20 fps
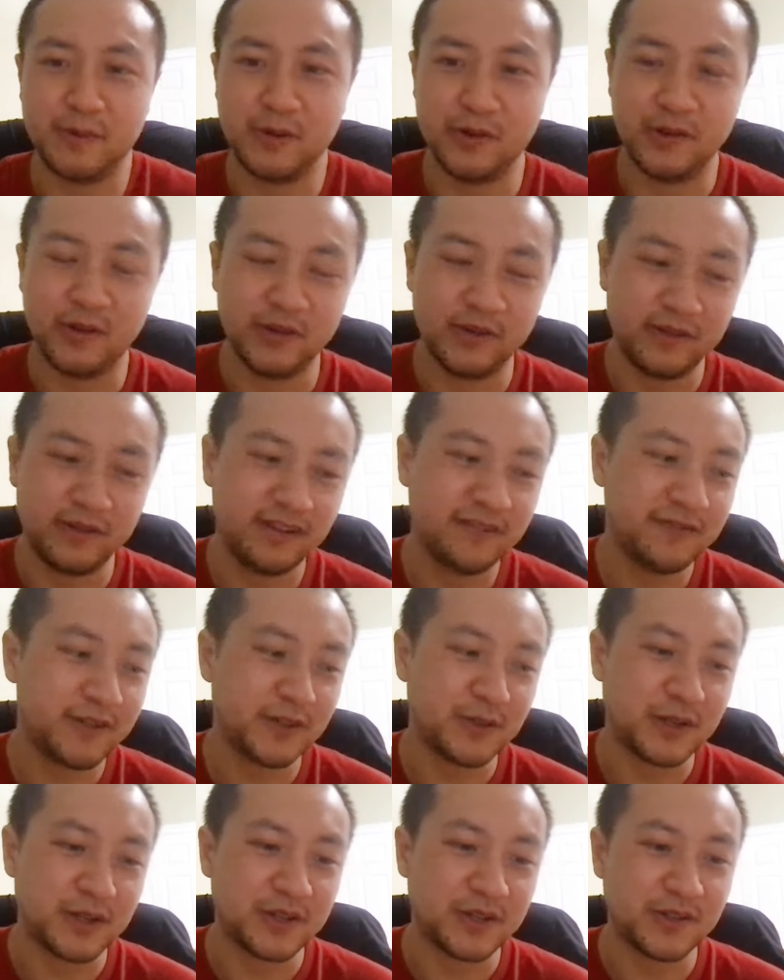more on the
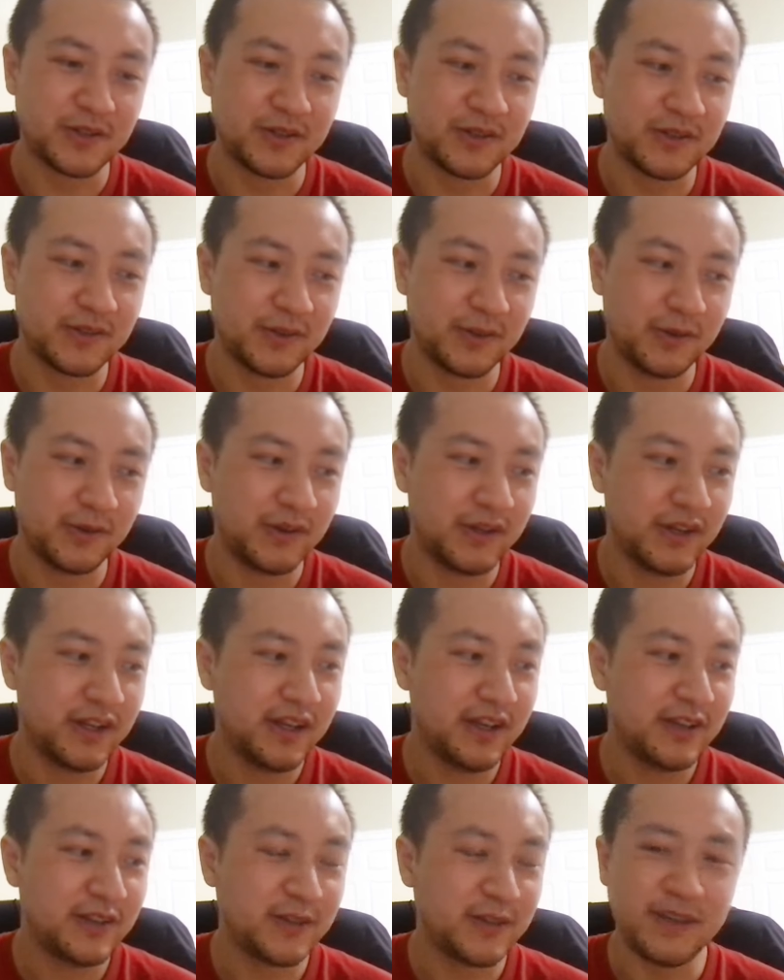infrastructure. So
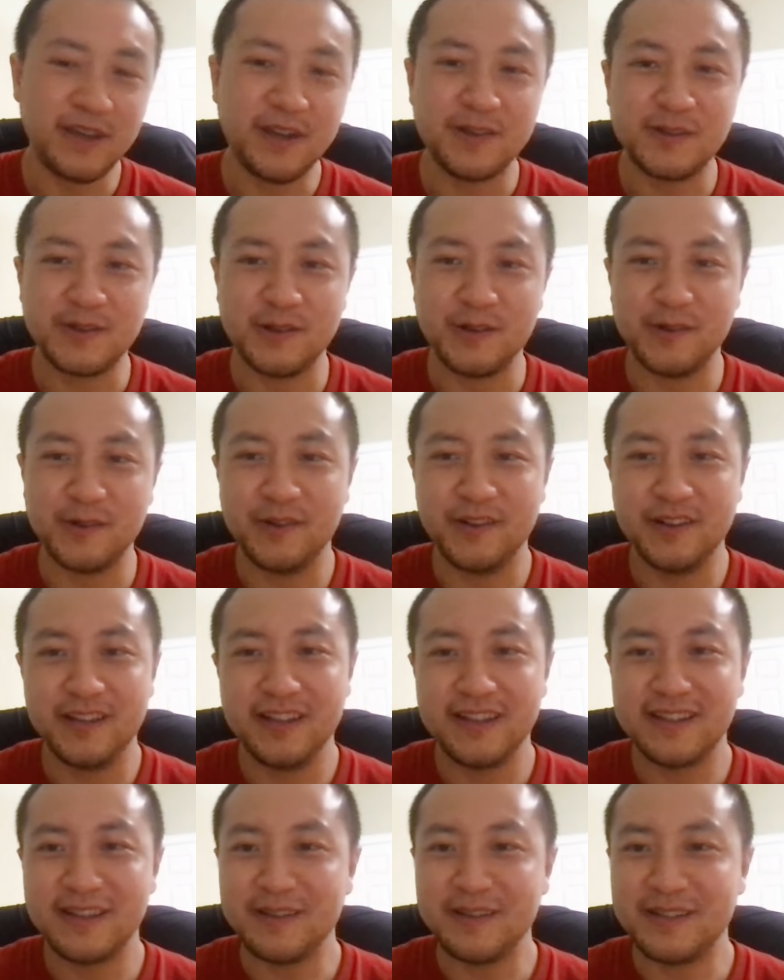
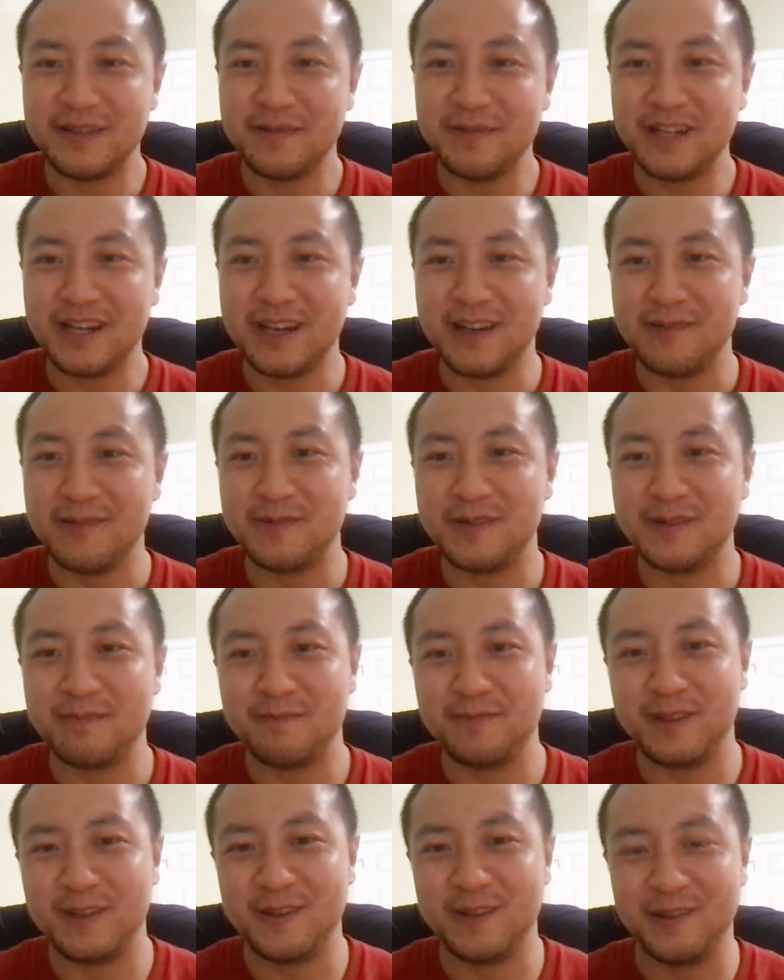
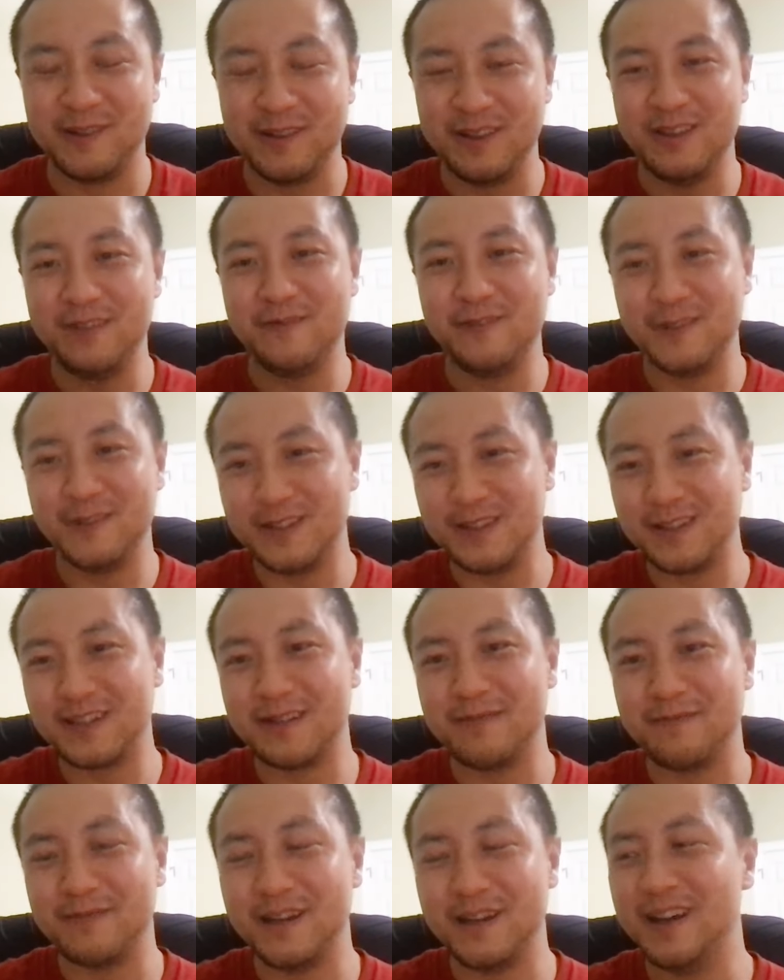sometimes if you just
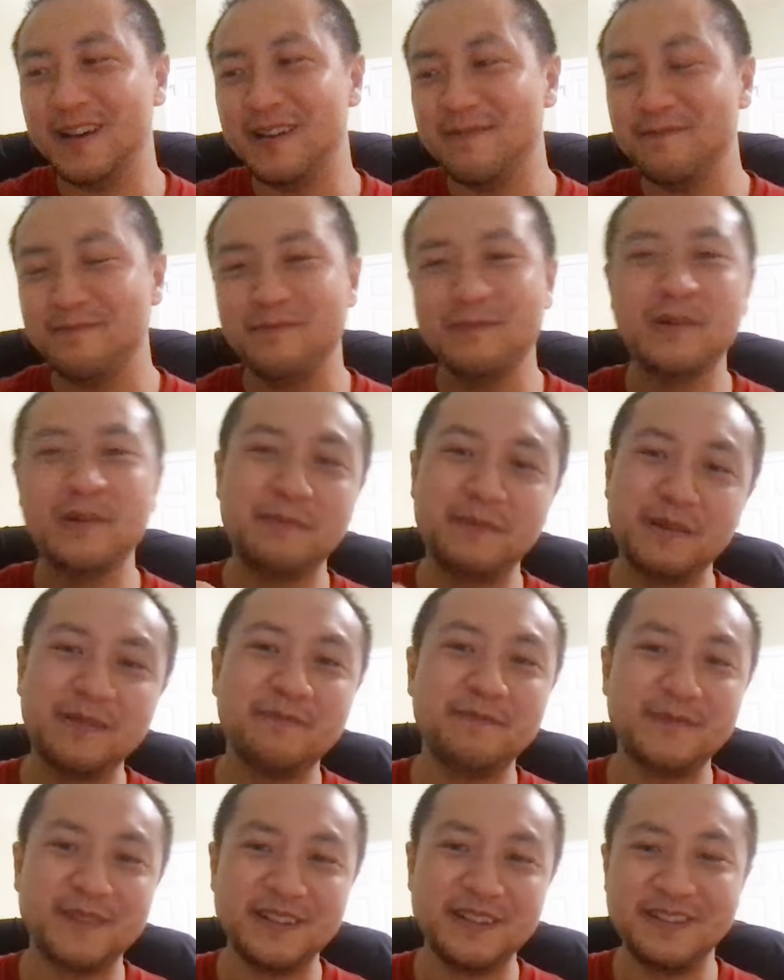but
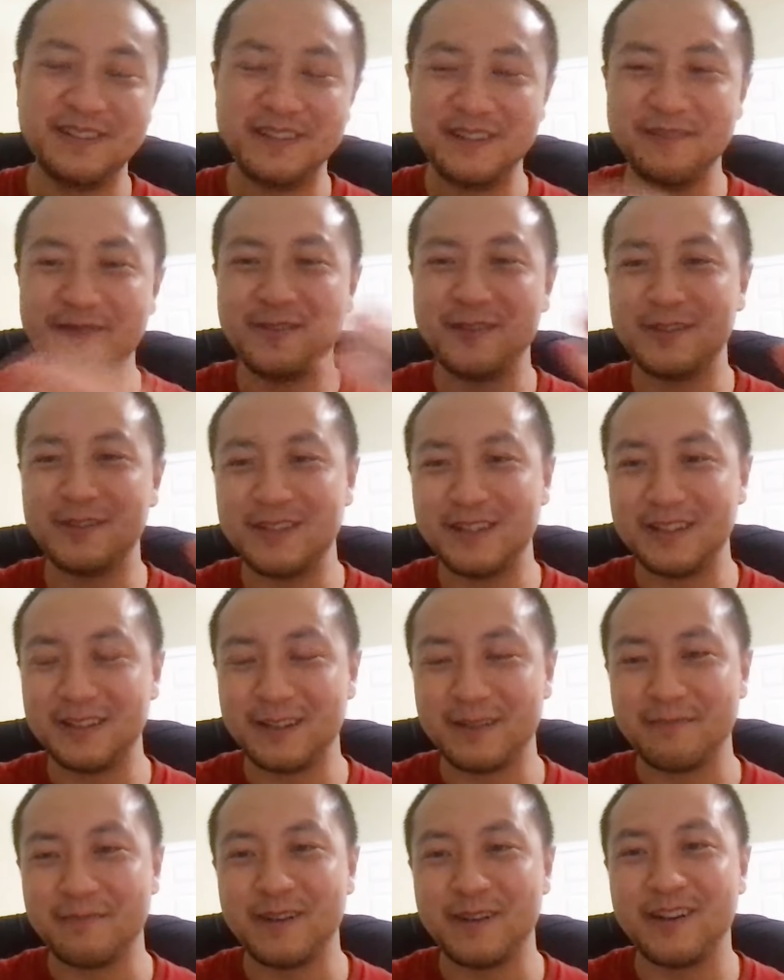if you just
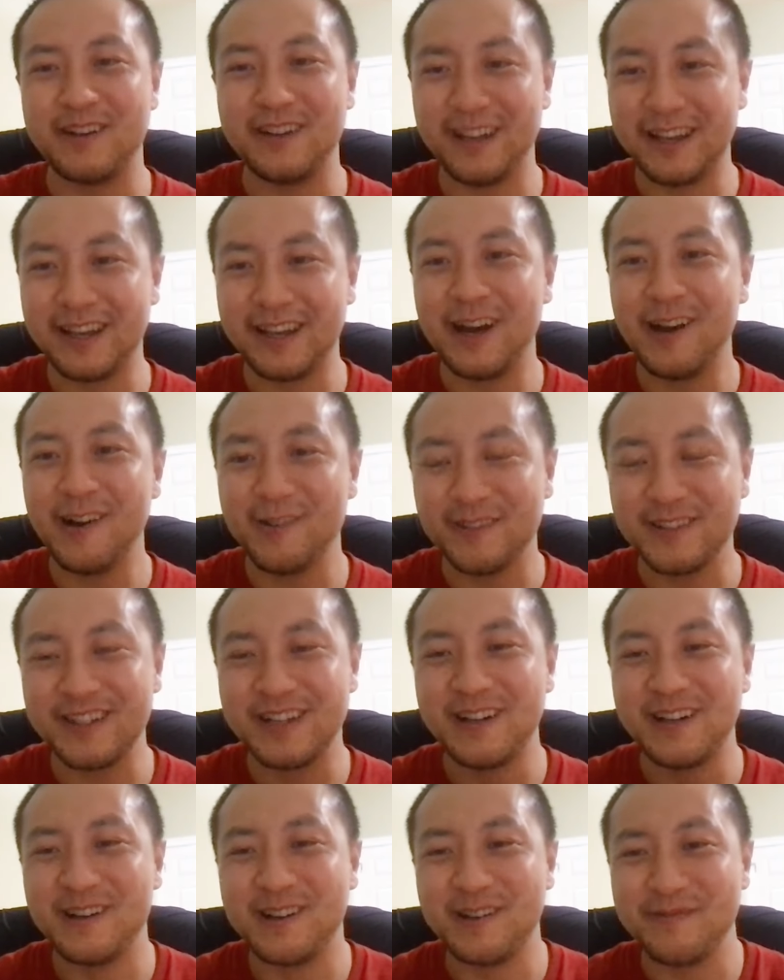compare like count
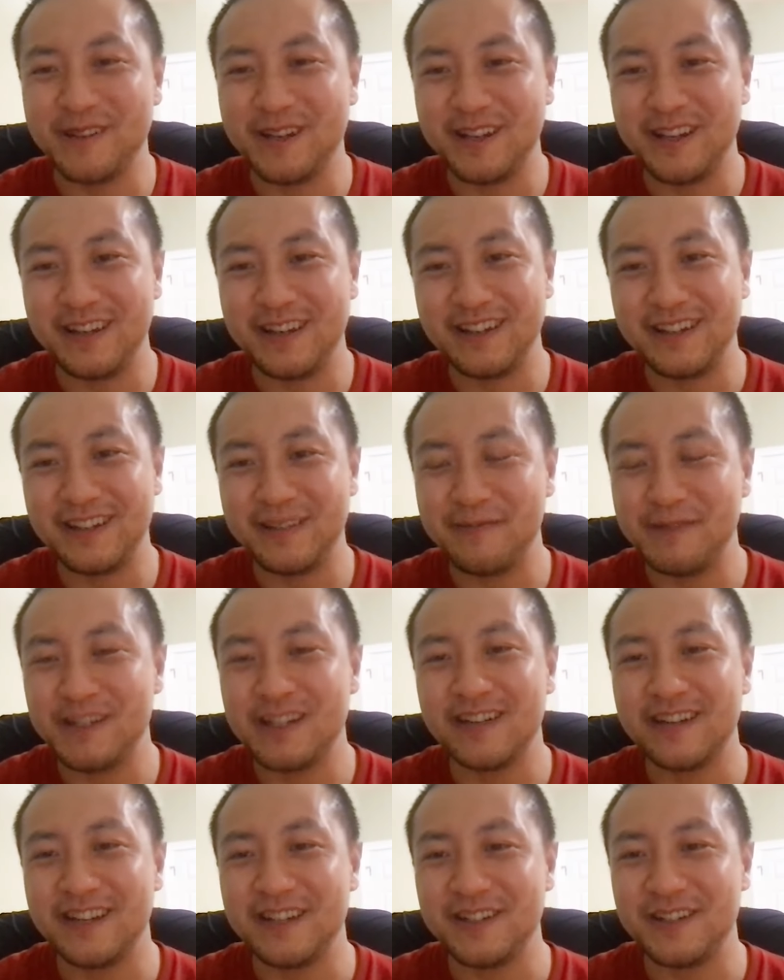how many machine
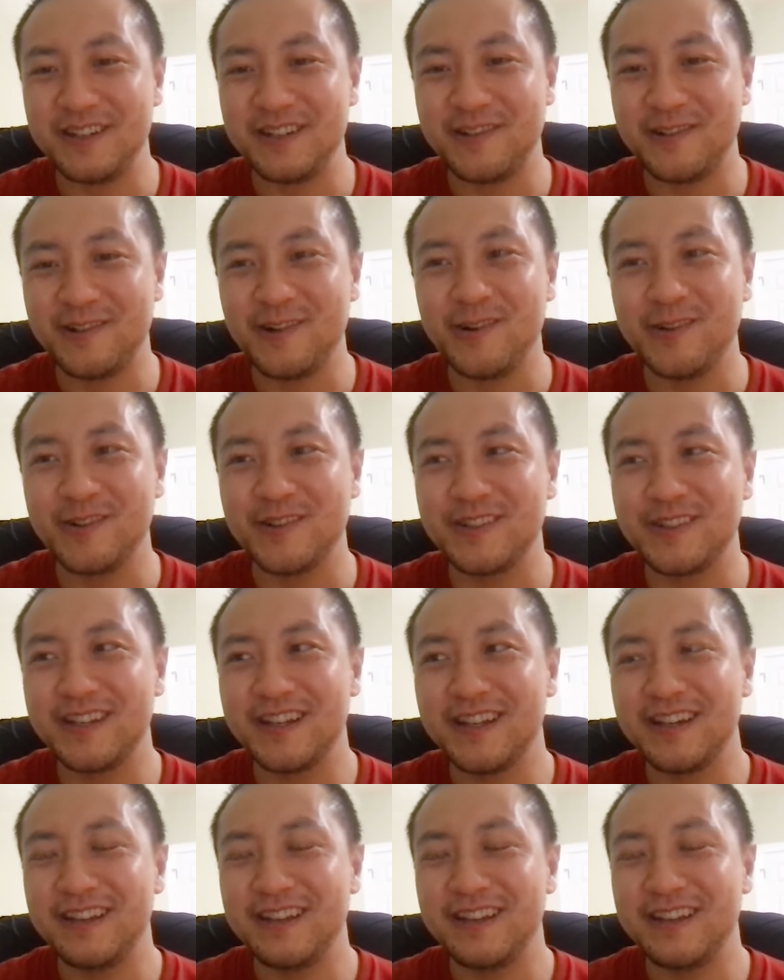learning engineer roles,